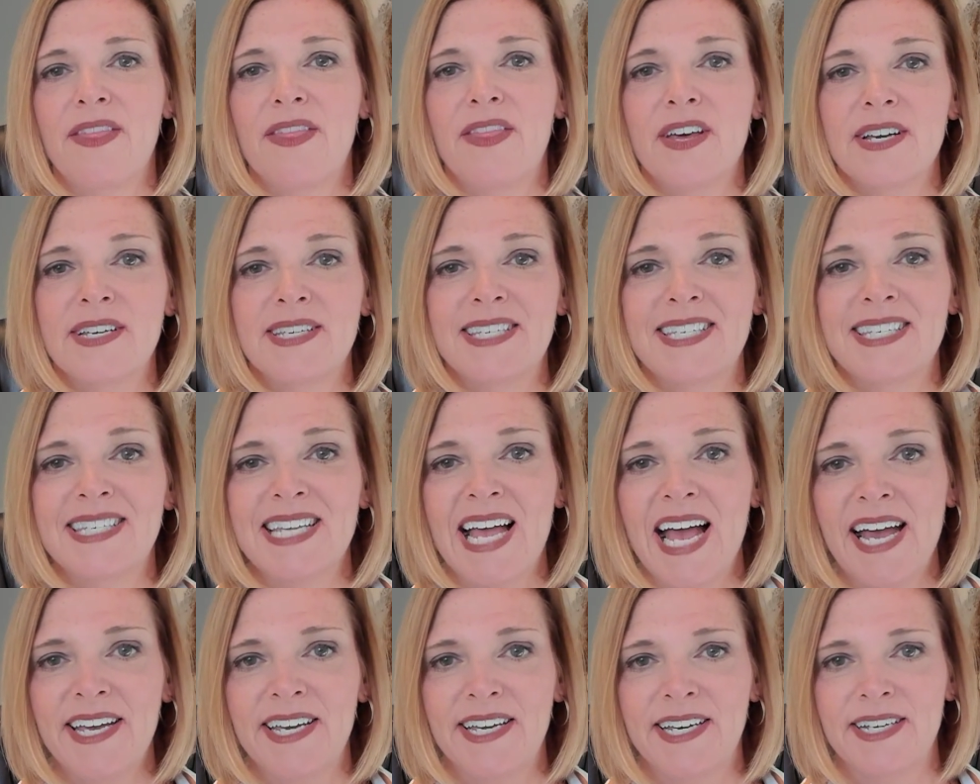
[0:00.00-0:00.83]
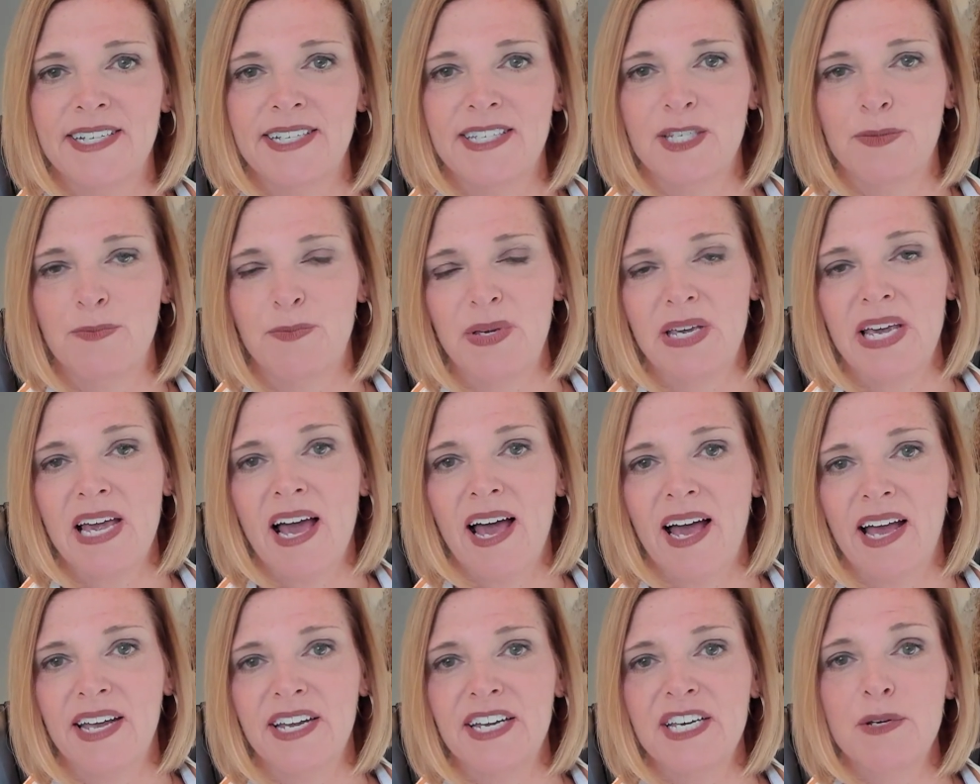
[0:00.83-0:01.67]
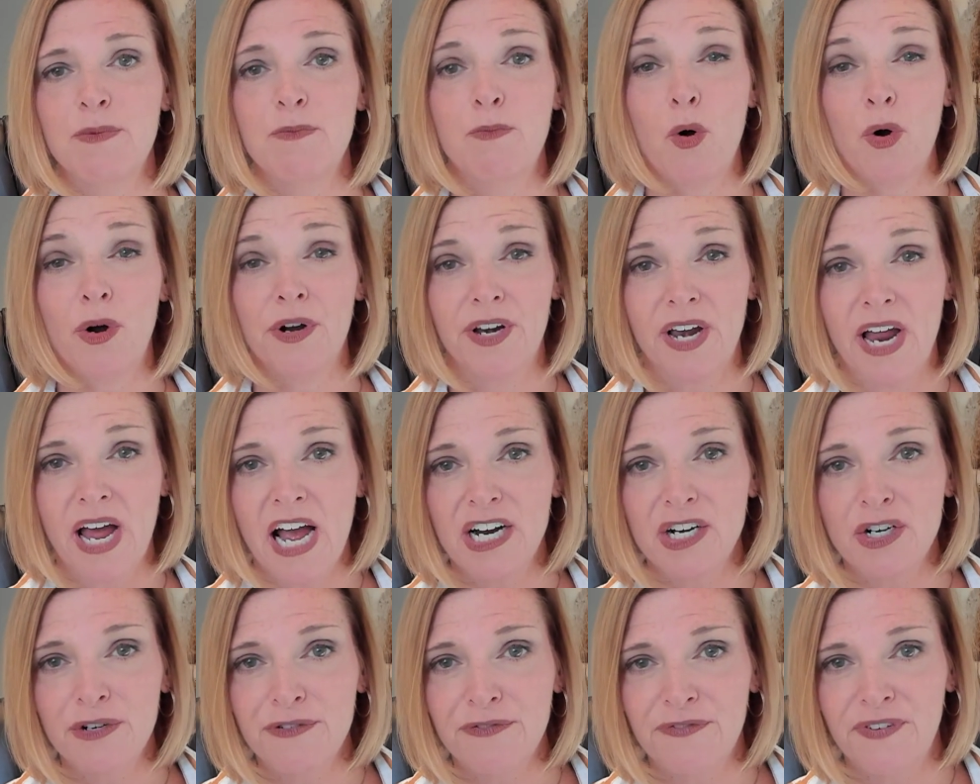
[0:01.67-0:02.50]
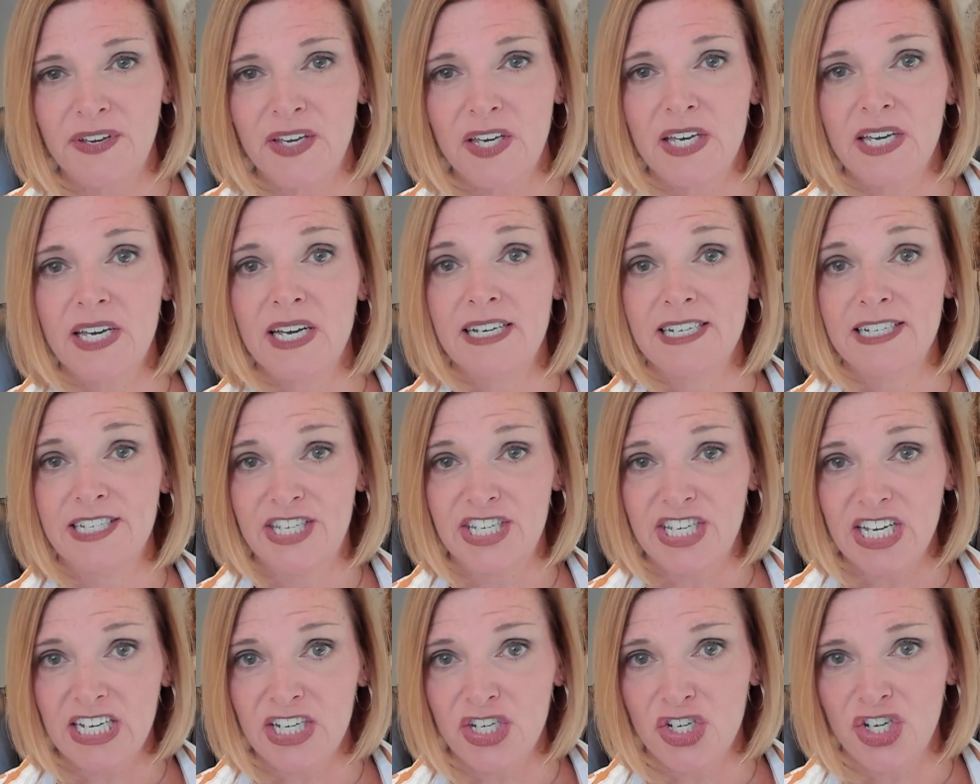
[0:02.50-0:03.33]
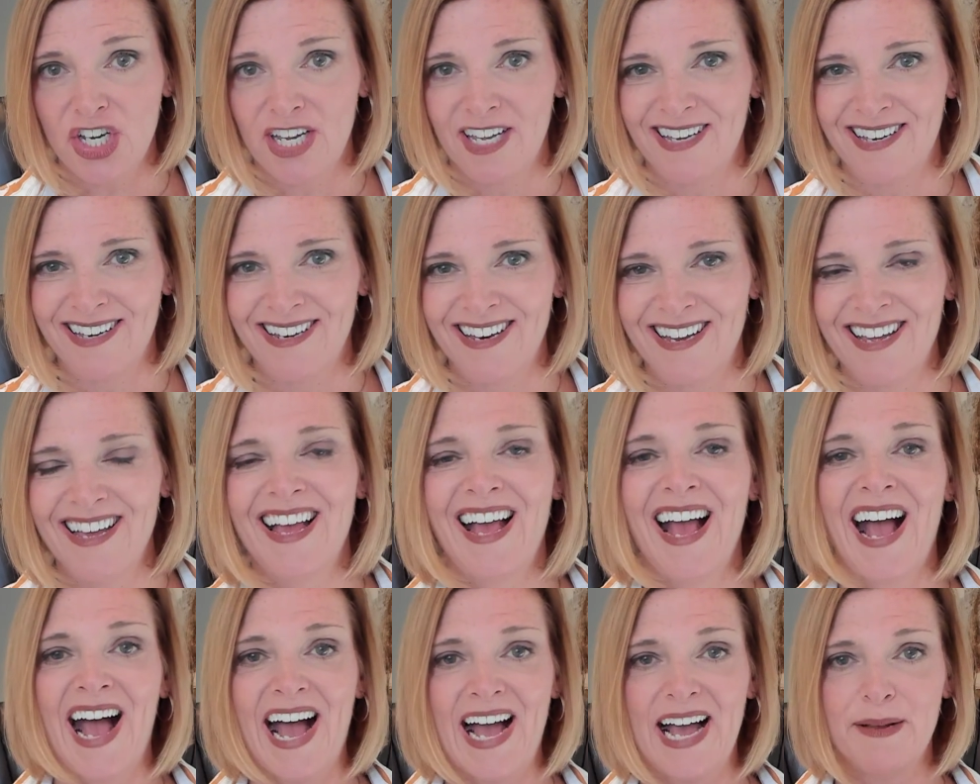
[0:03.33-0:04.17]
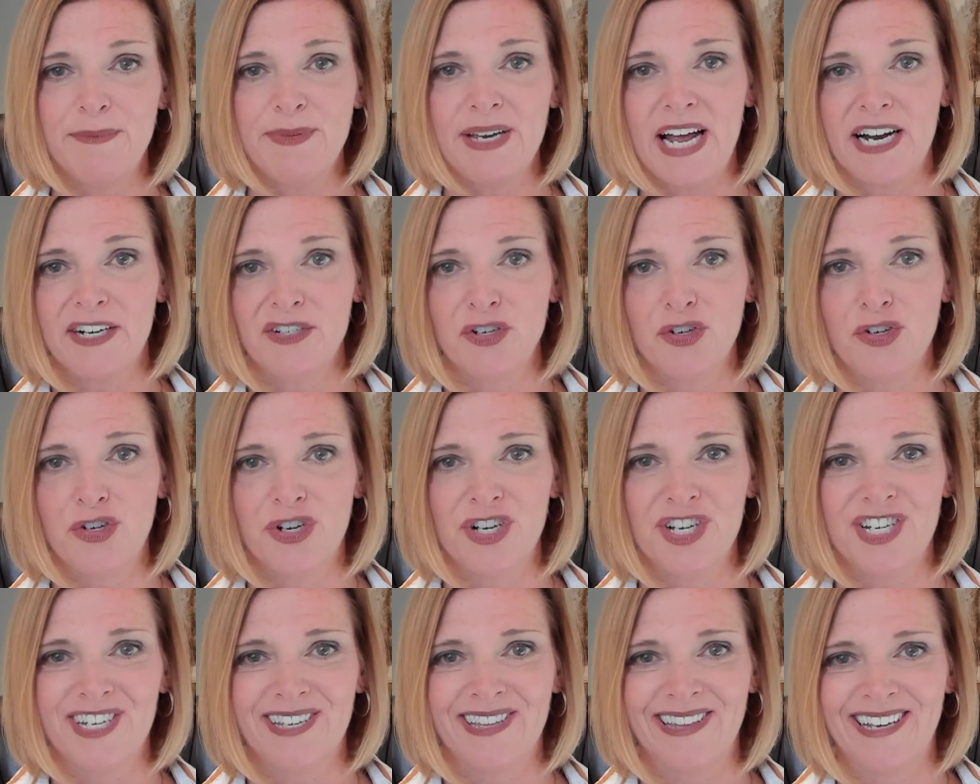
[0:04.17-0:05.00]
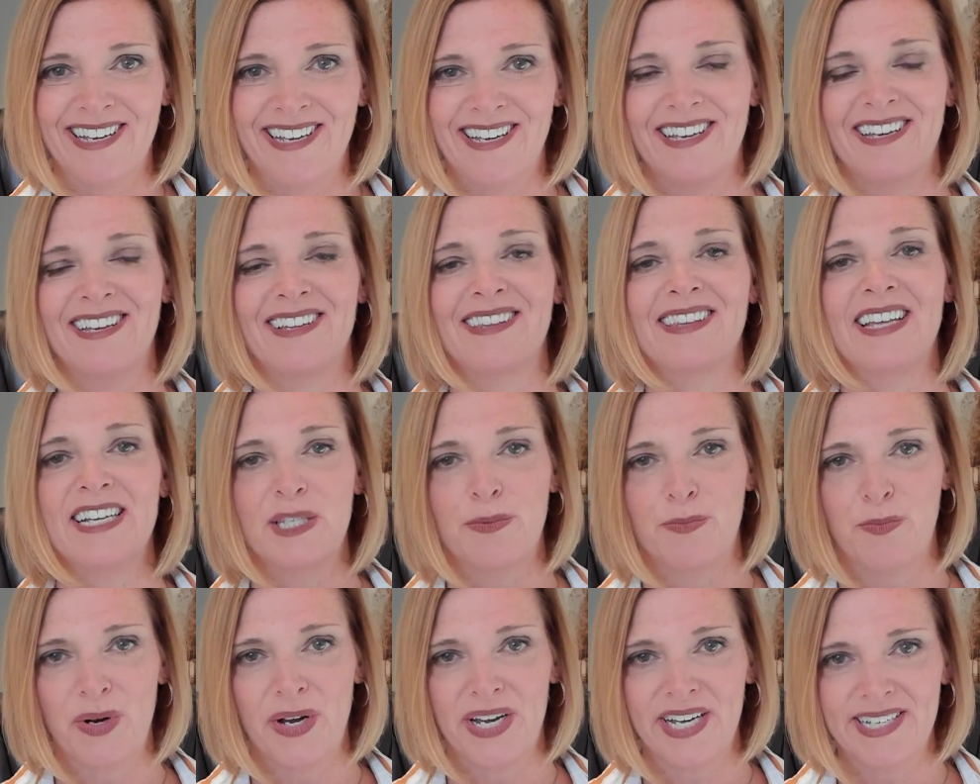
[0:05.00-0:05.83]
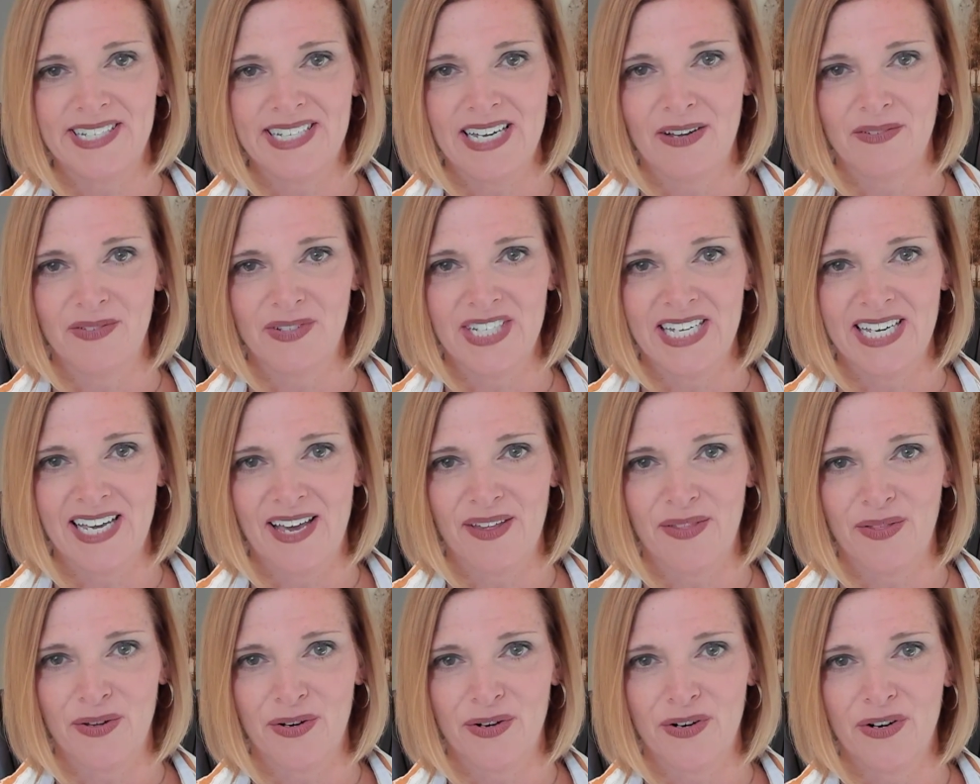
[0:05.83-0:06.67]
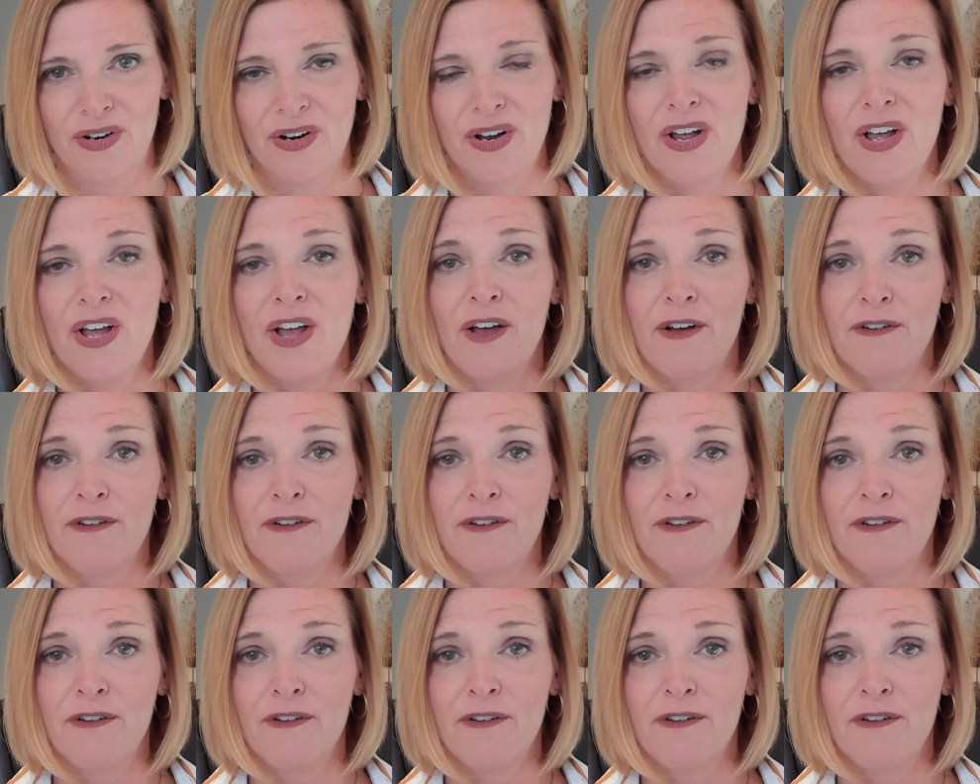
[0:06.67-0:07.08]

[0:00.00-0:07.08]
The Science Behind Pornography Addiction. I'm Doctor Trish Leigh. Let's break it down together.